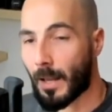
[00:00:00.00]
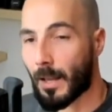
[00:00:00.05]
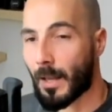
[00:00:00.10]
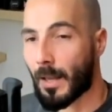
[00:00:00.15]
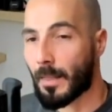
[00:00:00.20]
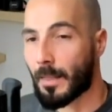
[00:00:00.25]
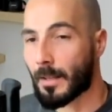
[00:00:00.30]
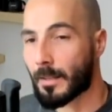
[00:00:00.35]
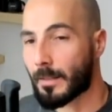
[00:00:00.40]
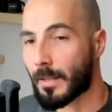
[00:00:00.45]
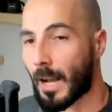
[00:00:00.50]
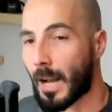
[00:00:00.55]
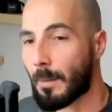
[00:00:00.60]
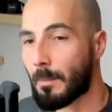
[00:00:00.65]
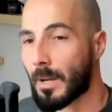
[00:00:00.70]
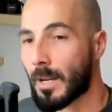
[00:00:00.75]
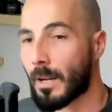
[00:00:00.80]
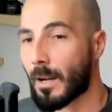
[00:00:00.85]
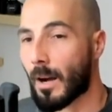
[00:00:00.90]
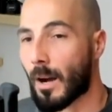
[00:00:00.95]
The
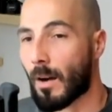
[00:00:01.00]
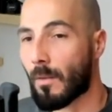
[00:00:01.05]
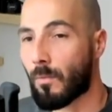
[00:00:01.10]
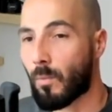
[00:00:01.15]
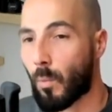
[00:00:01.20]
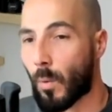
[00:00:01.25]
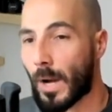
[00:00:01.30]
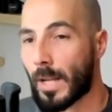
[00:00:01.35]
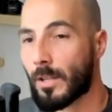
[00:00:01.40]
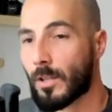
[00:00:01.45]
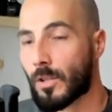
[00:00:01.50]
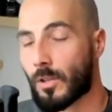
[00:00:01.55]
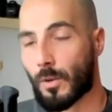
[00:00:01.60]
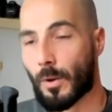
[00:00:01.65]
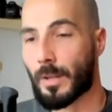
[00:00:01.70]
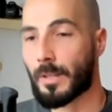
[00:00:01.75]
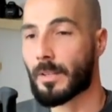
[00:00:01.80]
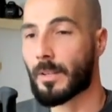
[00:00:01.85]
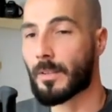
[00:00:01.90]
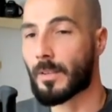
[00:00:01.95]
timing of when
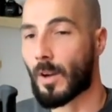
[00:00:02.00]
choices